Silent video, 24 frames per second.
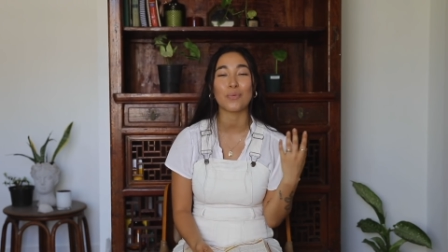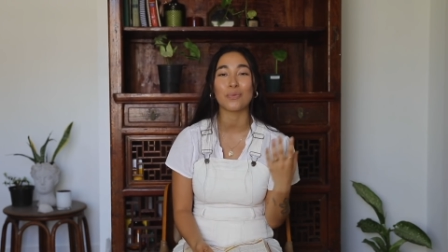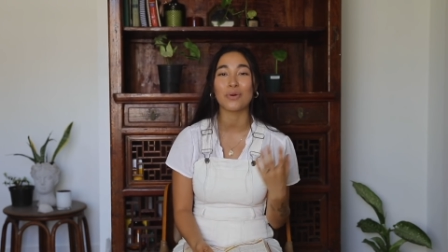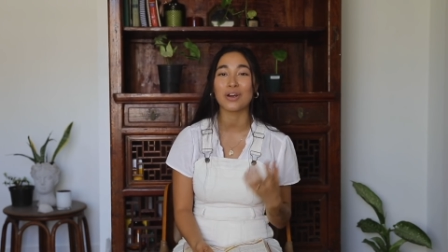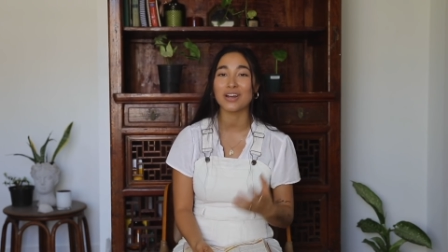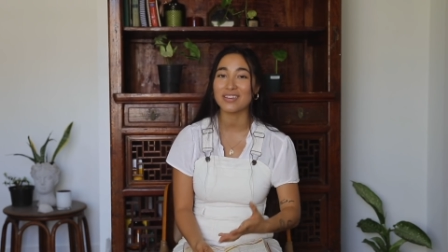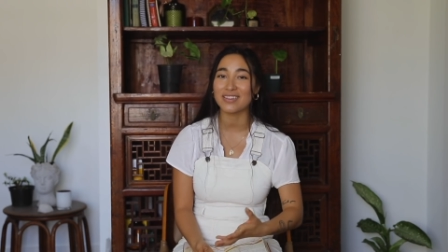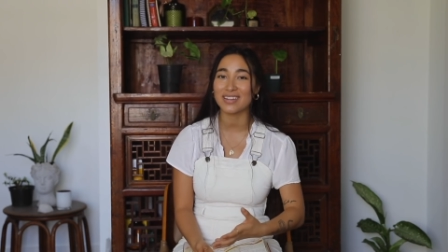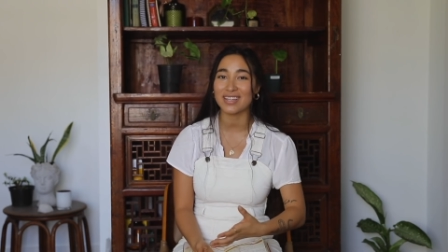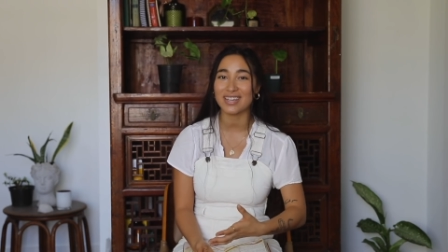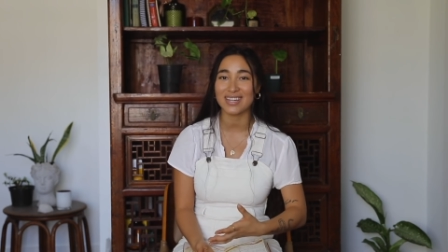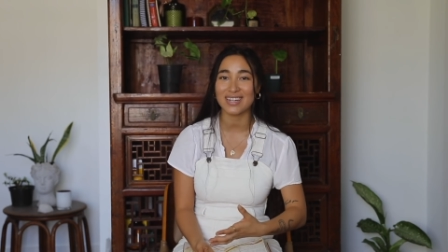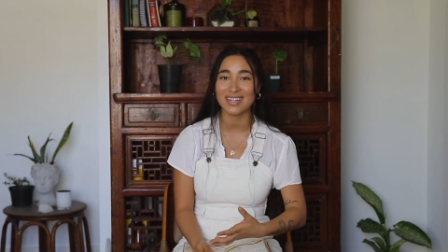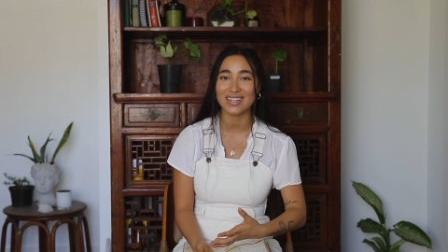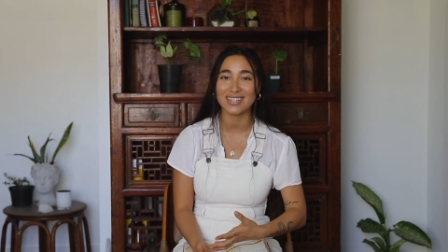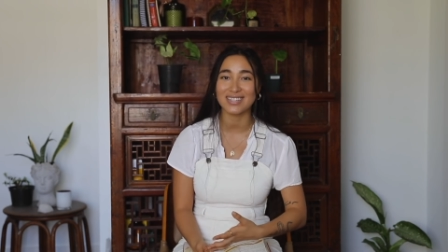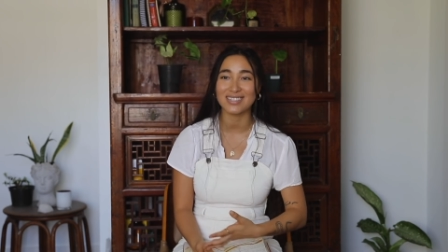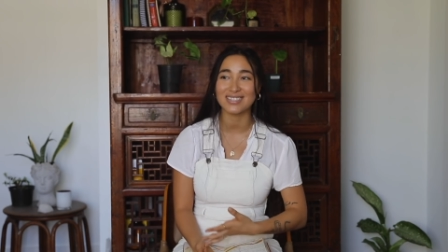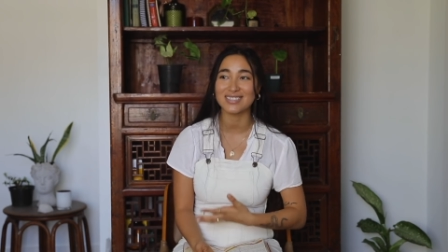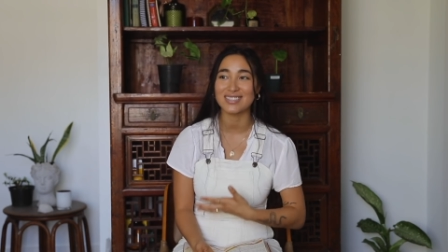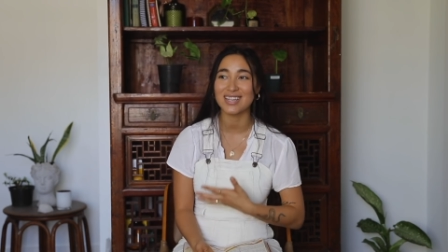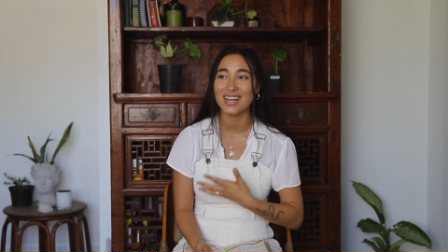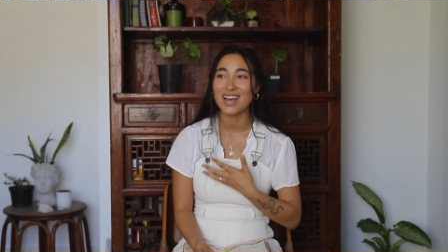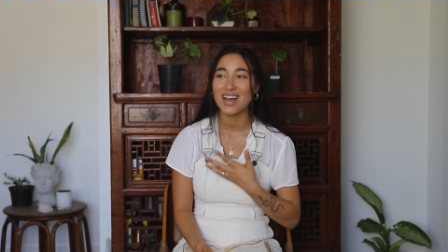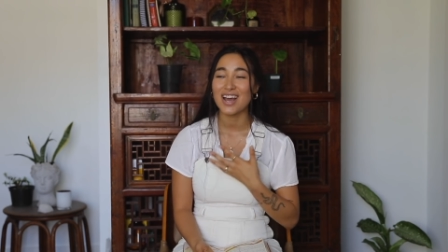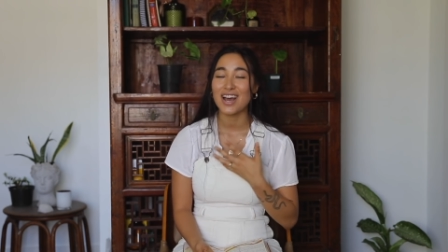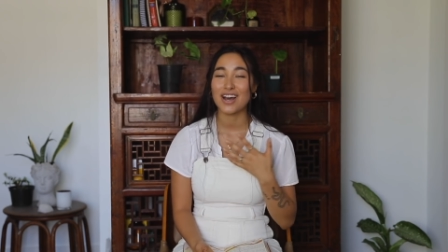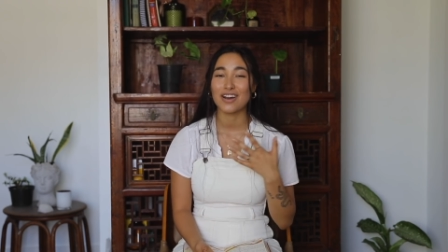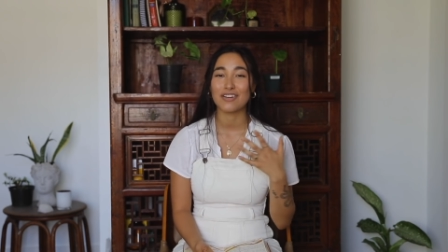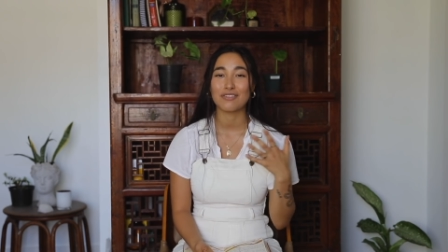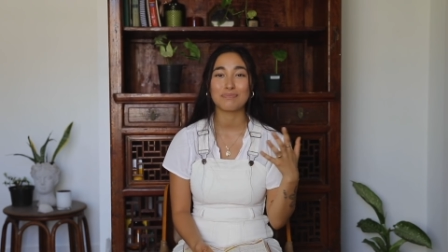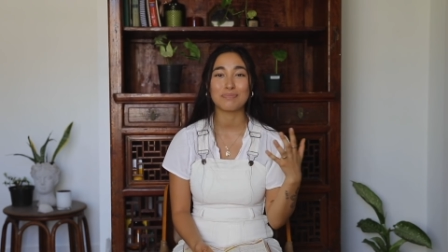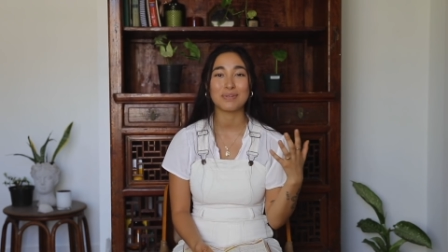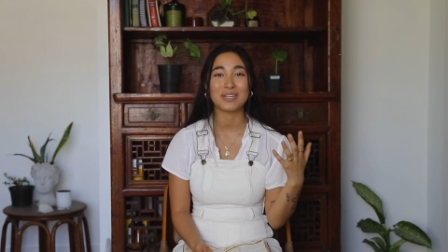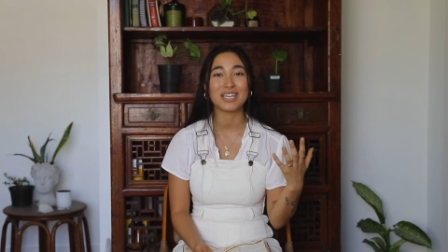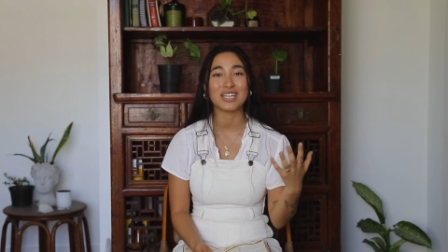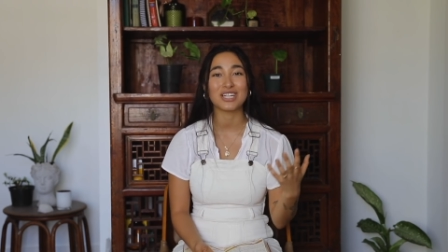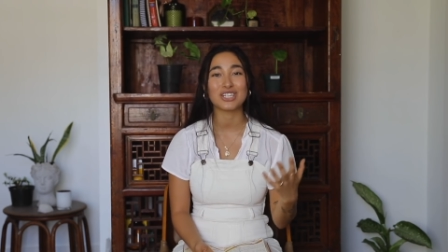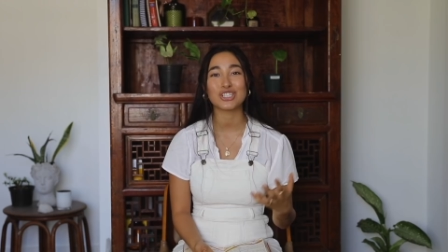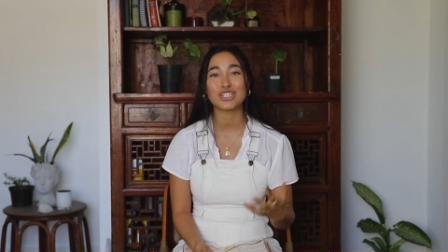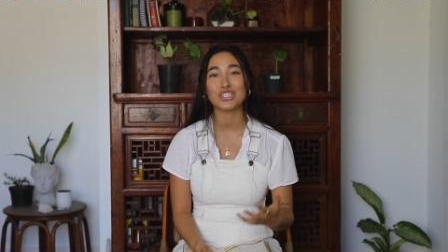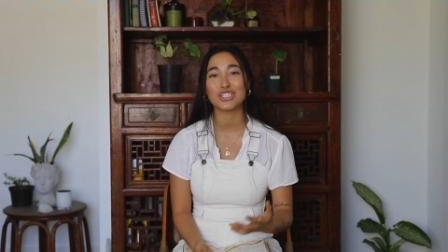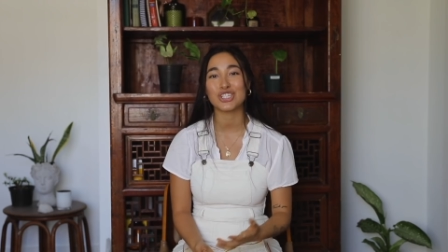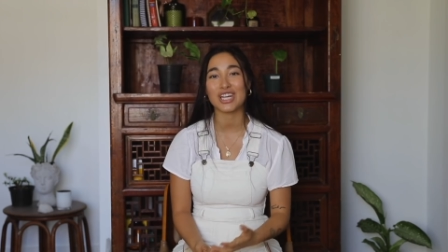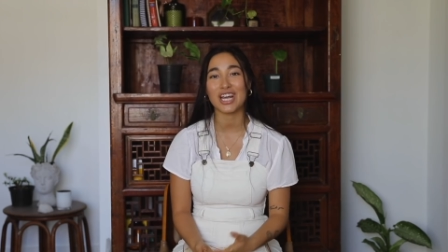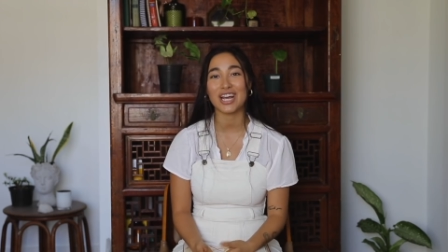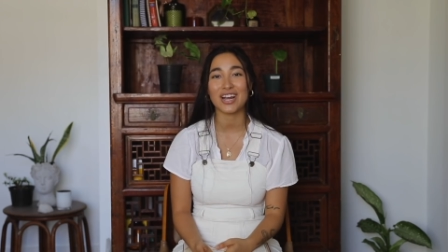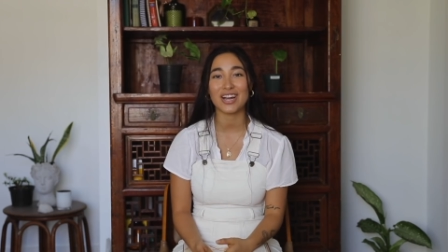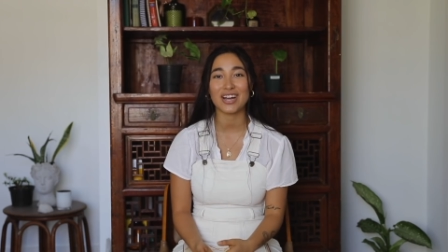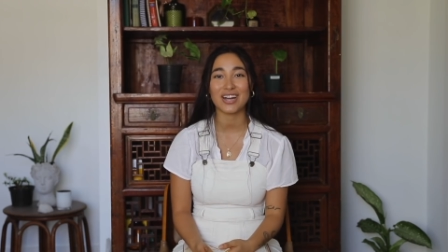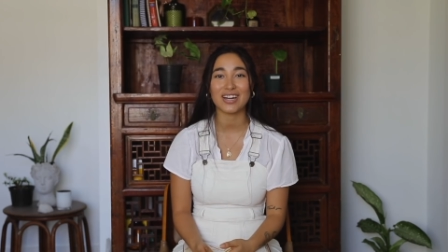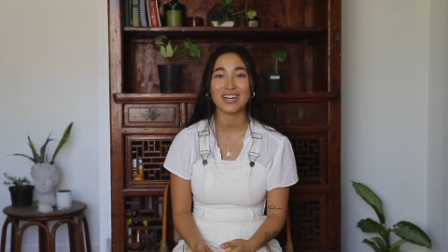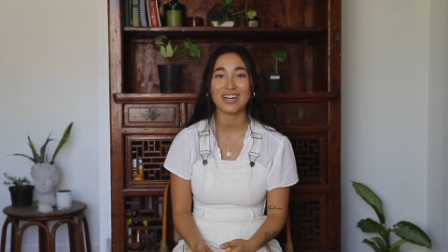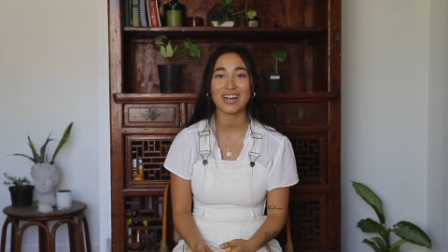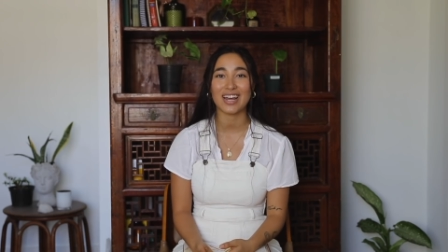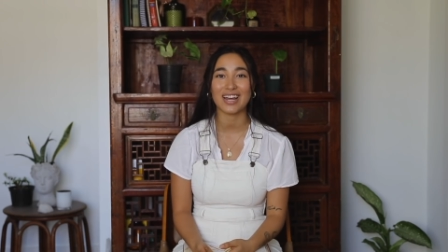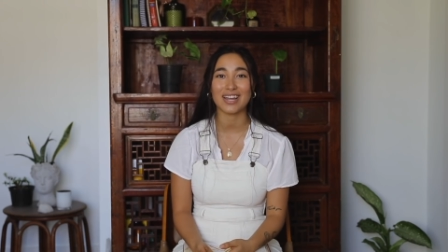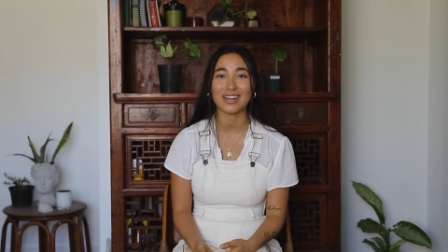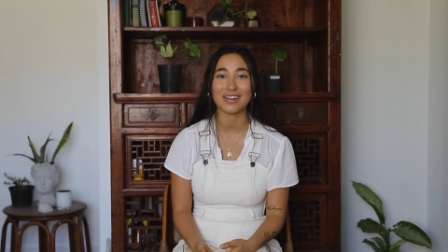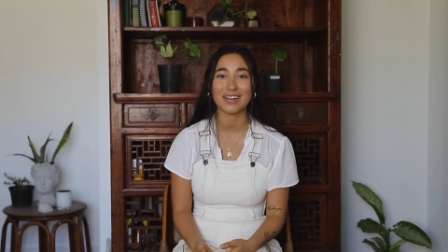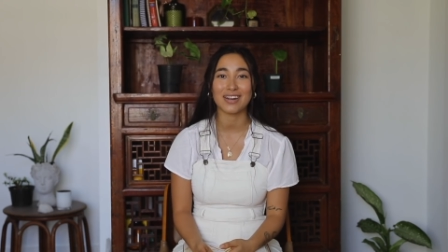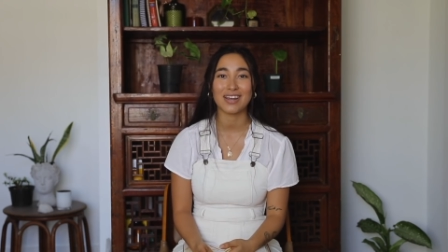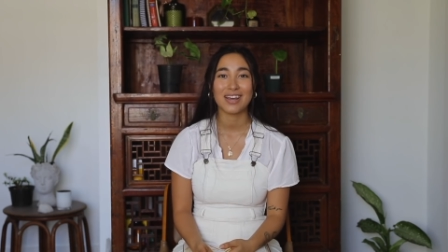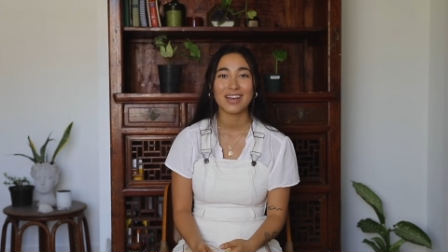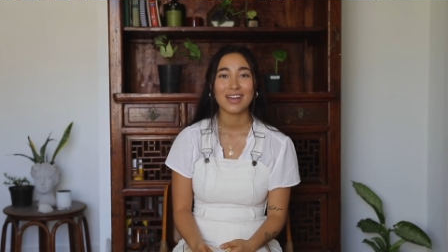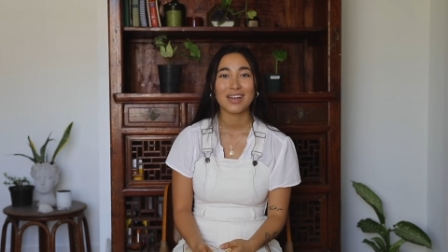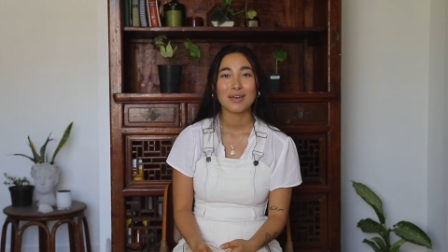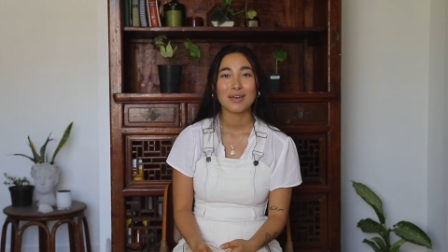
worthy it is of being shared and